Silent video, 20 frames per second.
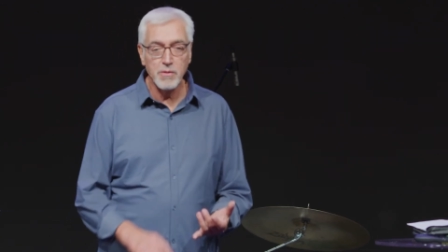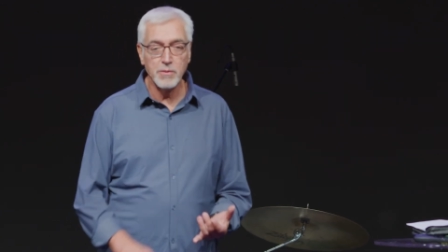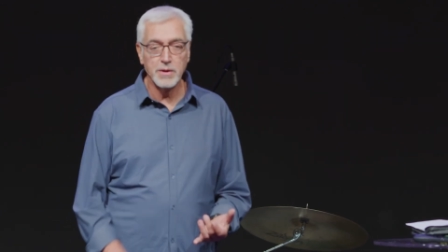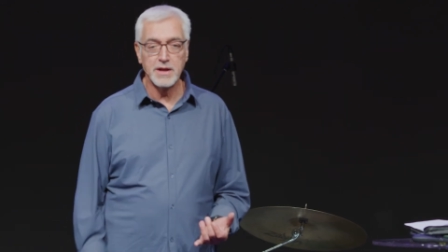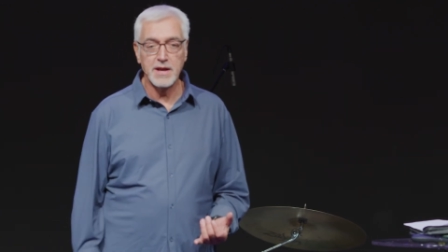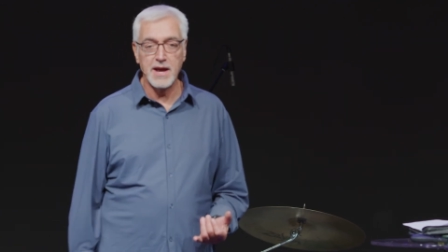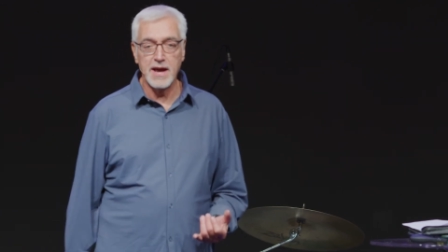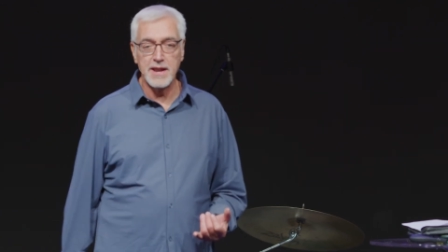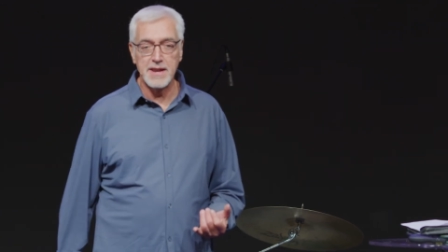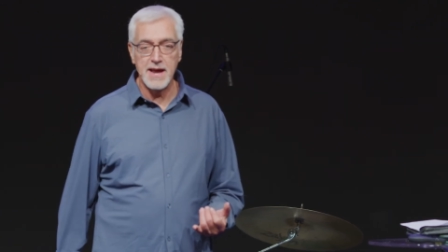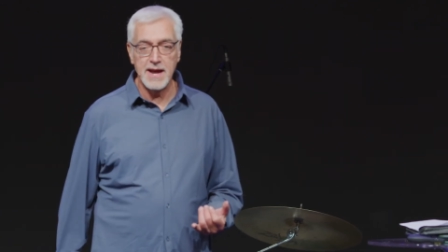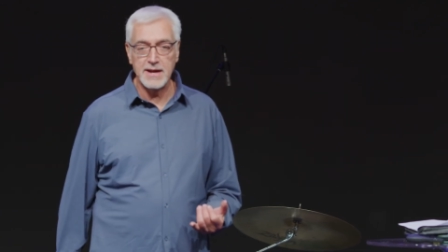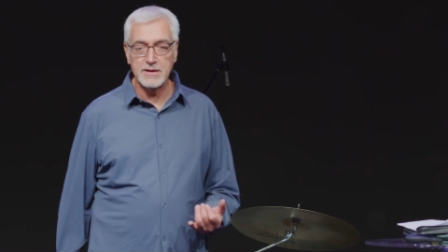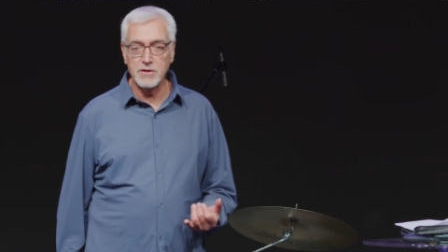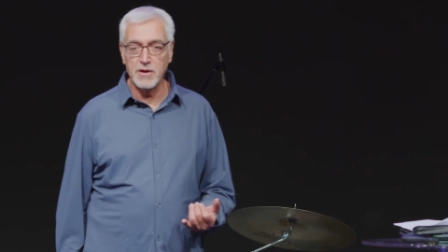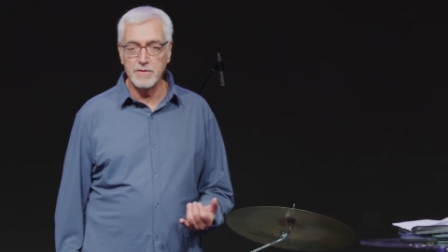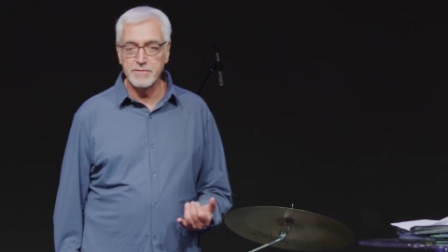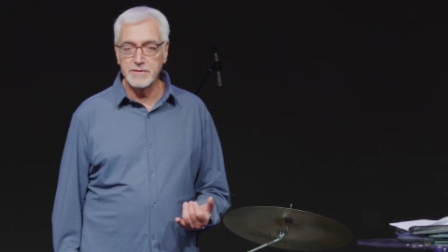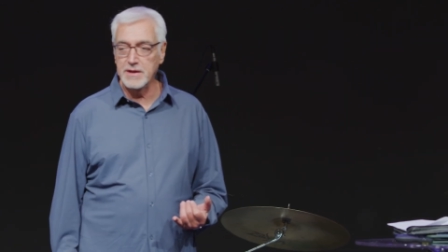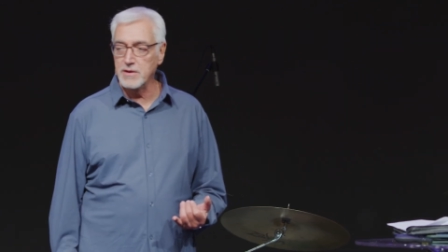when he got knocked
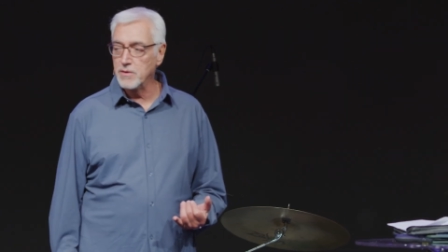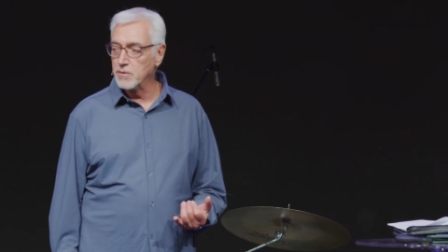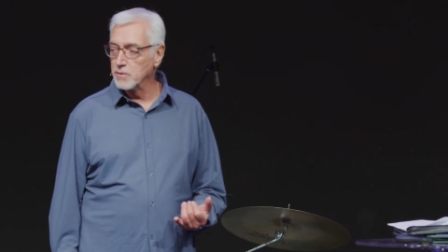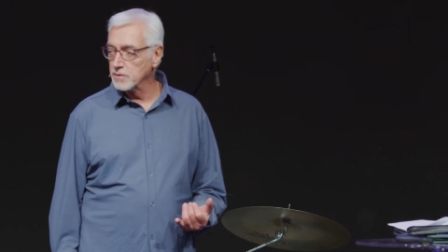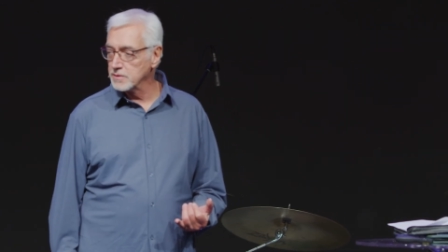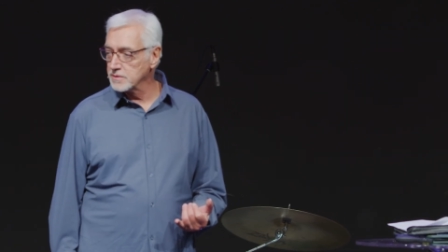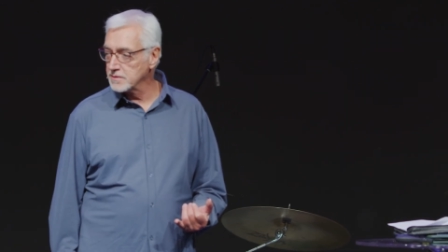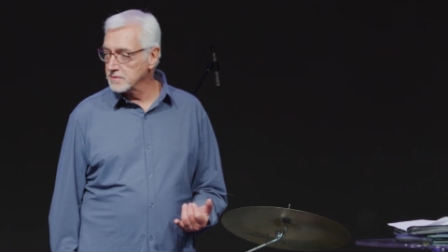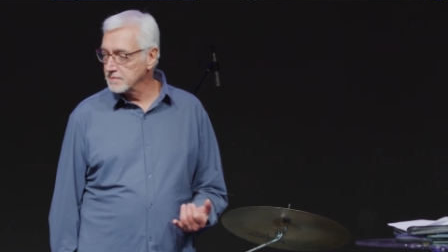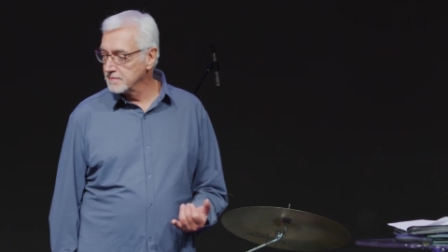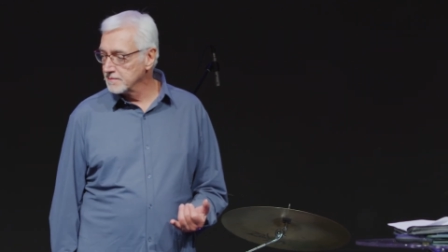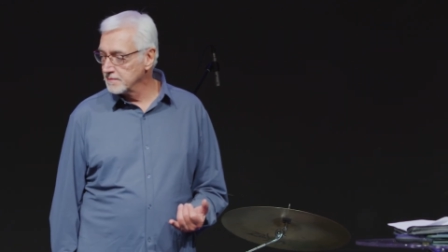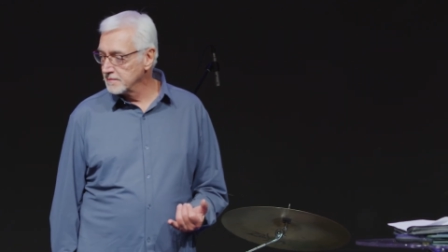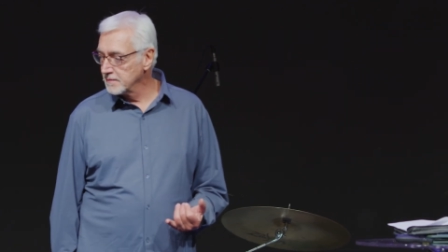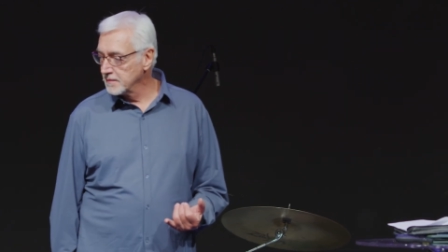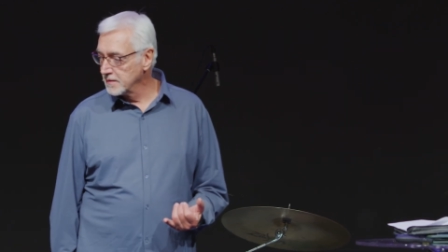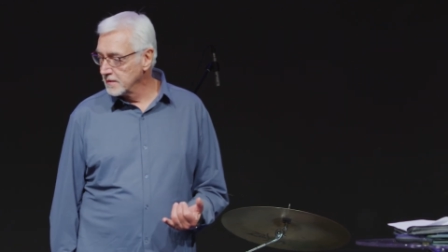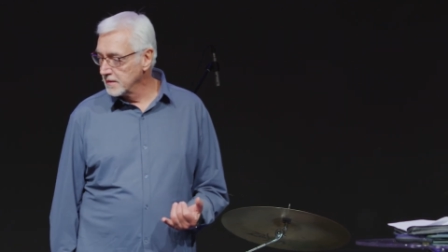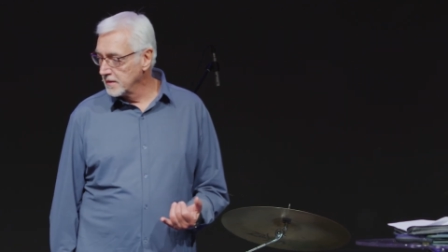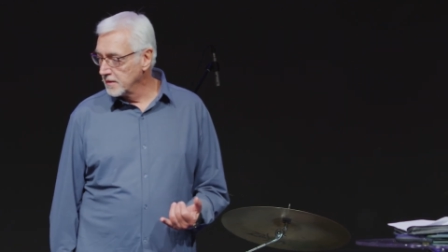off that horse,
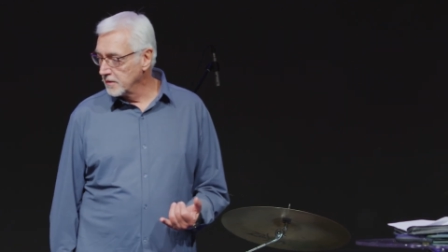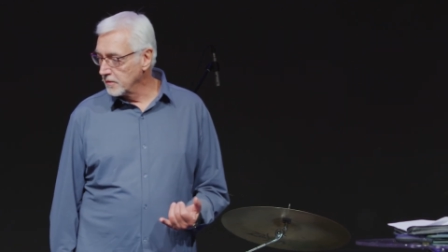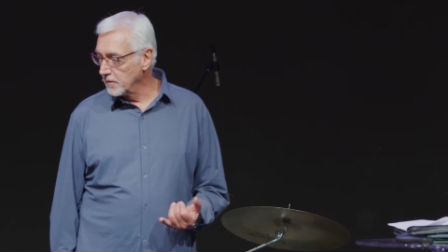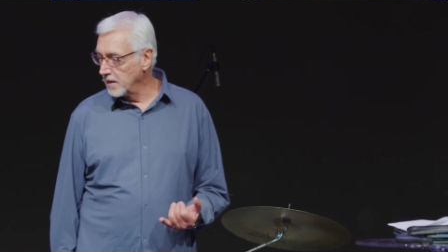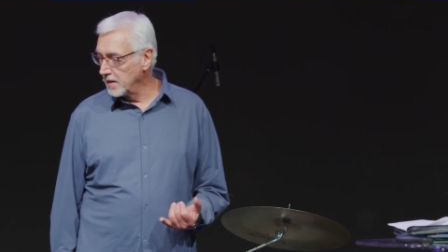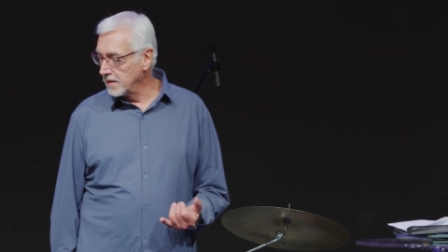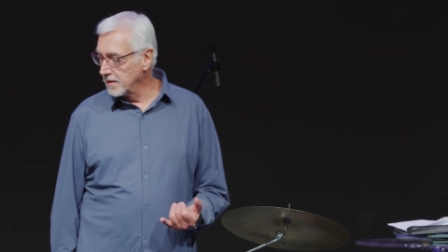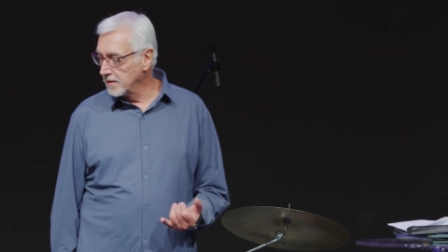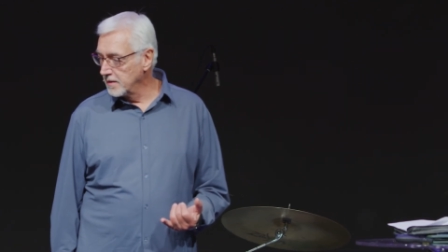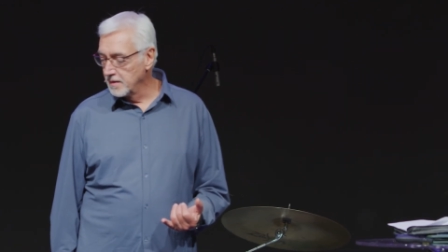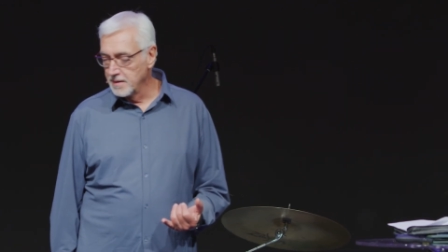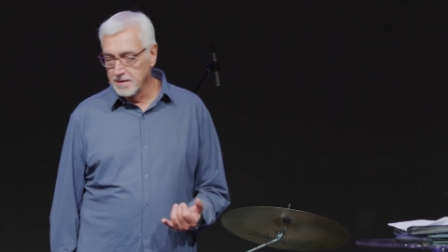right?